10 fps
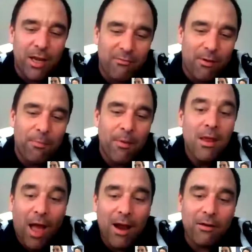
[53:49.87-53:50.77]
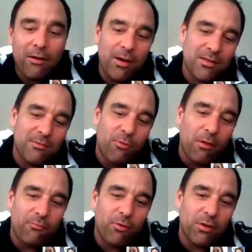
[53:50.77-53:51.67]
has
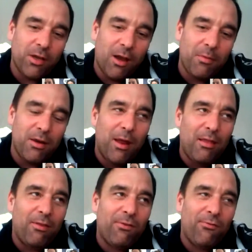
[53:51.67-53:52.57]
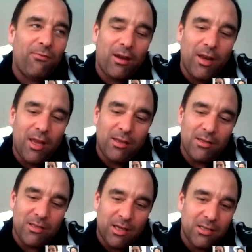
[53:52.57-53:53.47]
won one time in the men's final in
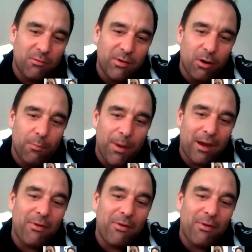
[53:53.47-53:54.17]
'86. So we go